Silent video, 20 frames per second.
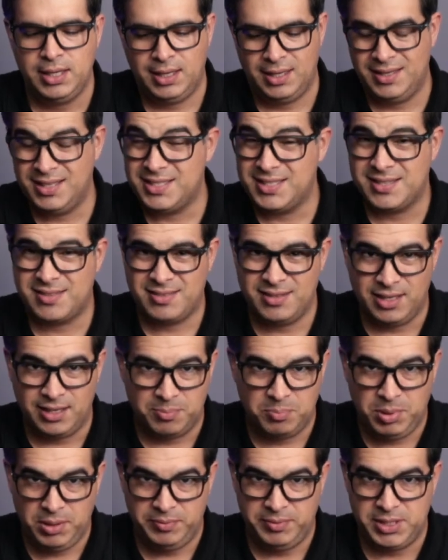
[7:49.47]
and this is
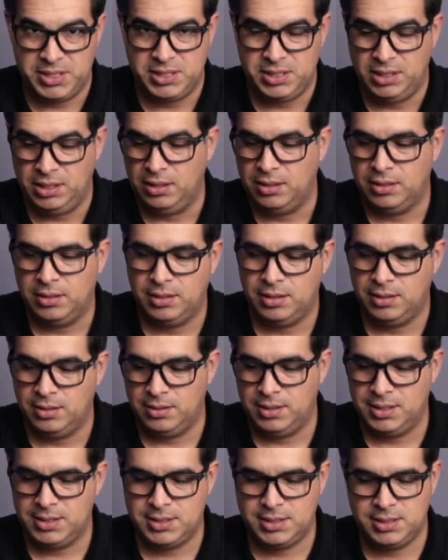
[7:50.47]
thick PVC.
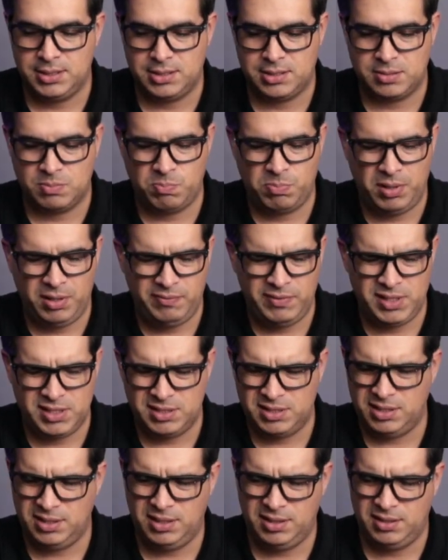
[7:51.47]
This is
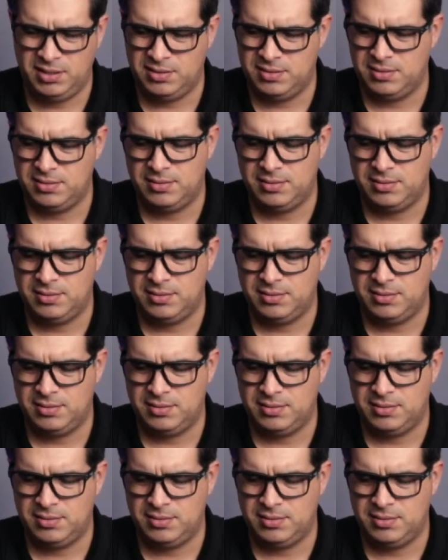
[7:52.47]
PVC.